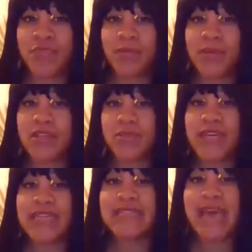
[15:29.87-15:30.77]
Because we
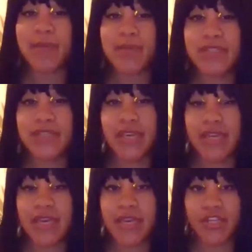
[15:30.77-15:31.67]
can tap into
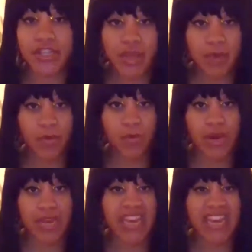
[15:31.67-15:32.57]
any energy that we want
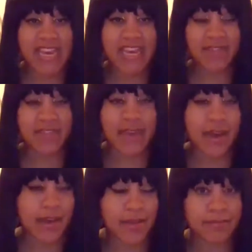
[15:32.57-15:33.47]
at any given
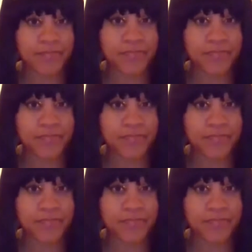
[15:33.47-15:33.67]
time.